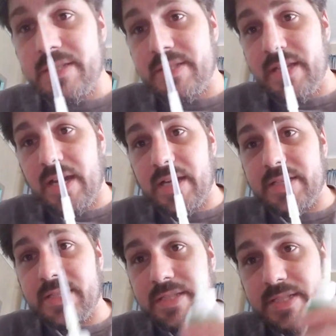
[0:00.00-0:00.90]
is
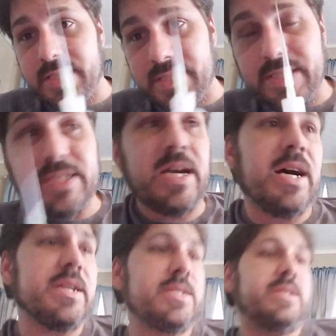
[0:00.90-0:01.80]
not. This is
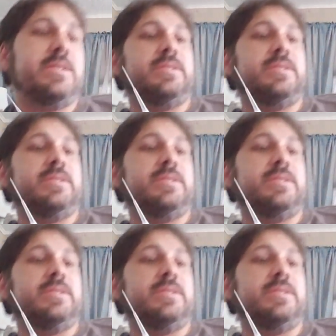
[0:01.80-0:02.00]
not.